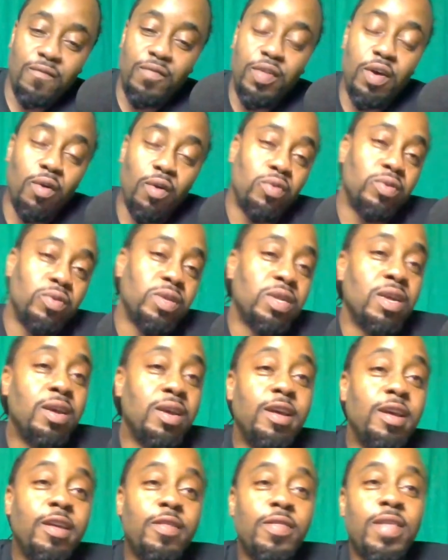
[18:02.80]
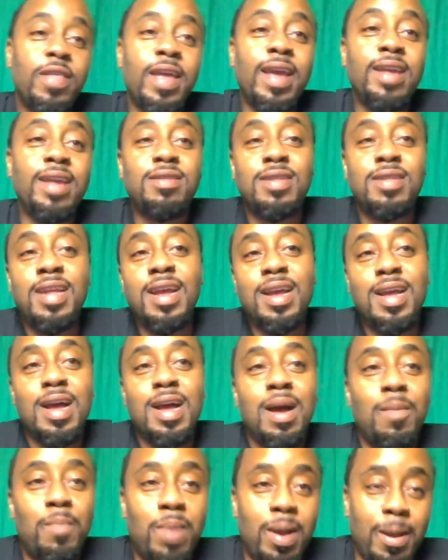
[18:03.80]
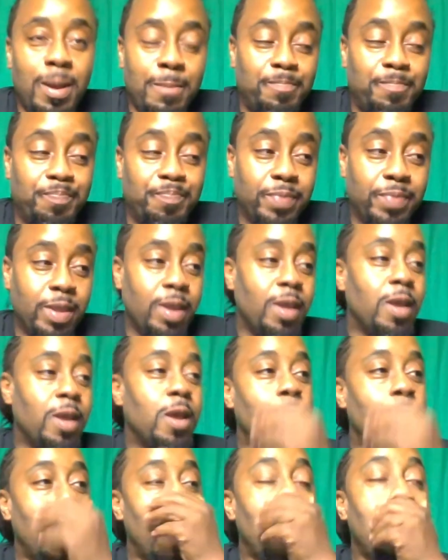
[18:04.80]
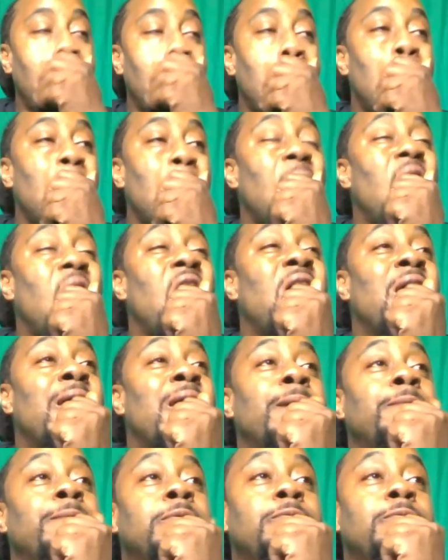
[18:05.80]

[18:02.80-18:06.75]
those things that come up. And